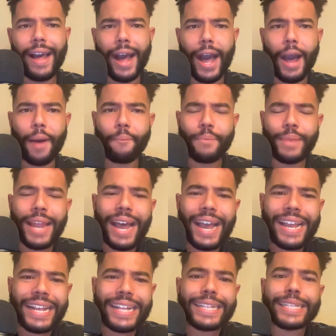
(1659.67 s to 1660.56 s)
I'm
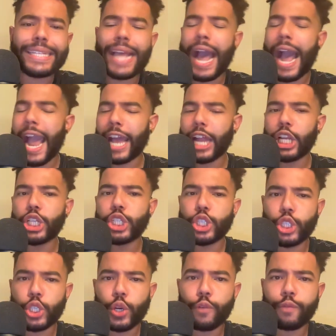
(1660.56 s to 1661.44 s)
not entirely
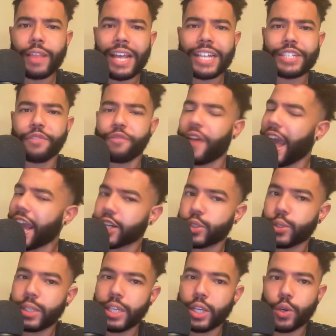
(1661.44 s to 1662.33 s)
sure if that's
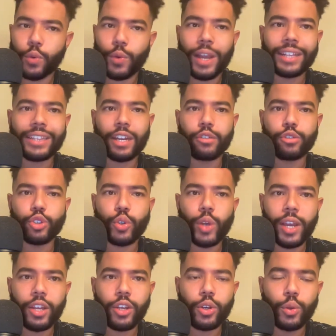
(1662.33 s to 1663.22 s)
factually correct. I was
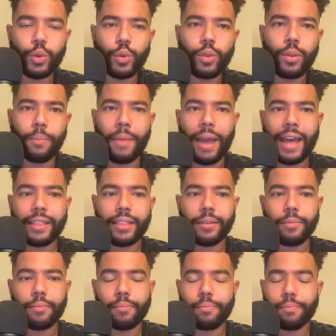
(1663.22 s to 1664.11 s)
trying to do the math
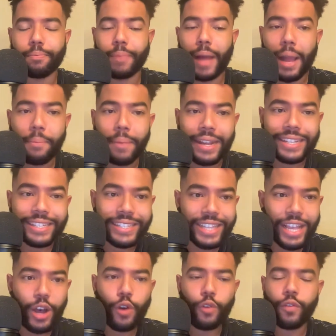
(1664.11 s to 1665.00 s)
by
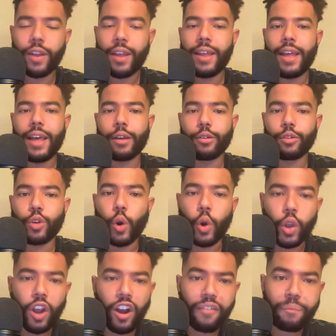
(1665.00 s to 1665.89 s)
myself,
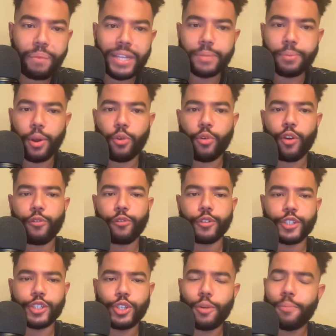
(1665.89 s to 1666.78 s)
going off baseball
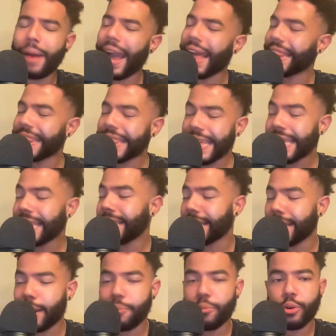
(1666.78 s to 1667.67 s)
reference too, but I think
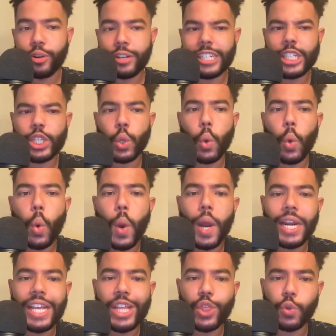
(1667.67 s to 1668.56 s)
the number is
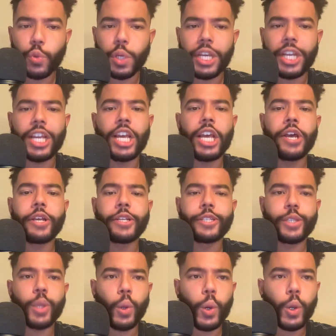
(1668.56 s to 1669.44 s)
23
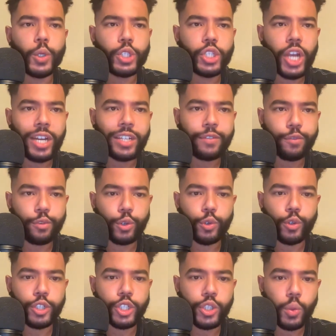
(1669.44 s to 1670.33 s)
solo shots for
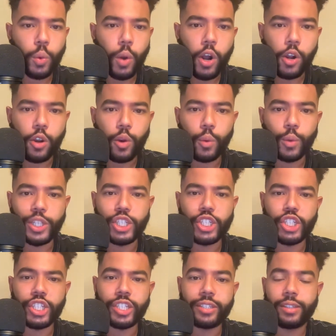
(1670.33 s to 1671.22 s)
Christian Walker, which
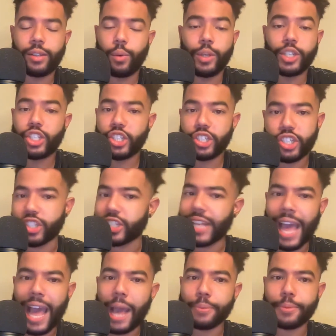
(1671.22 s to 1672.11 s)
is which is just
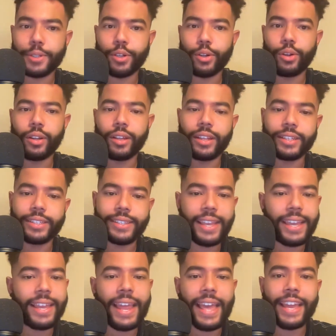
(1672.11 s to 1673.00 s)
absolutely
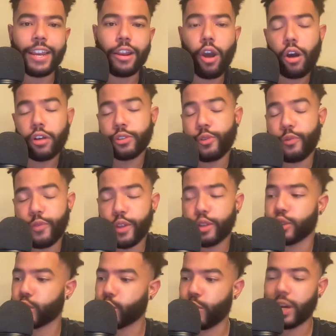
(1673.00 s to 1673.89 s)
insane. And it also
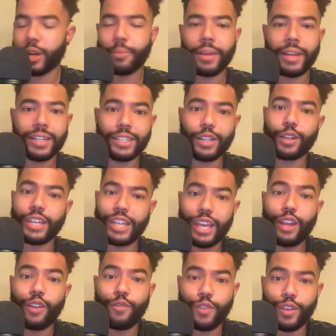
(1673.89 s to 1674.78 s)
feels correct because it
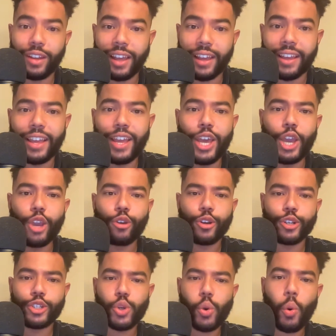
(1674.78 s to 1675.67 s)
did feel like
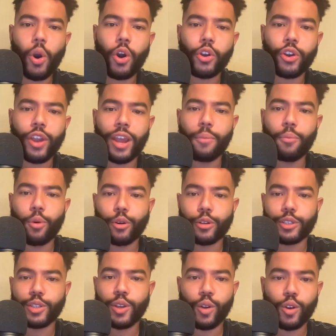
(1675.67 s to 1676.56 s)
Christian Walker had more
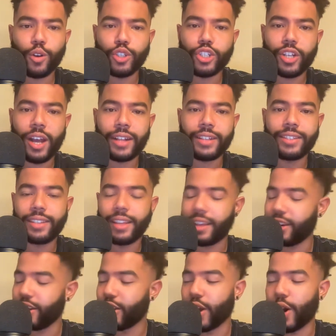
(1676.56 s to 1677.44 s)
solo shots
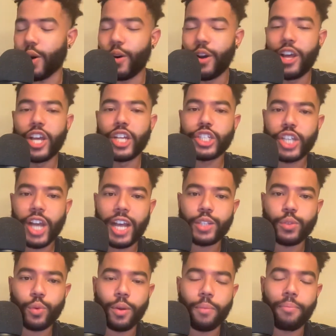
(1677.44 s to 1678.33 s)
than, you know,
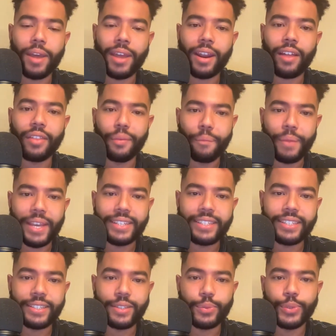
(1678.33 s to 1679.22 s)
shots with men on the
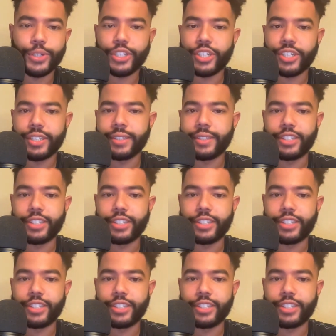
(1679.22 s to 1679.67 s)
bases, which is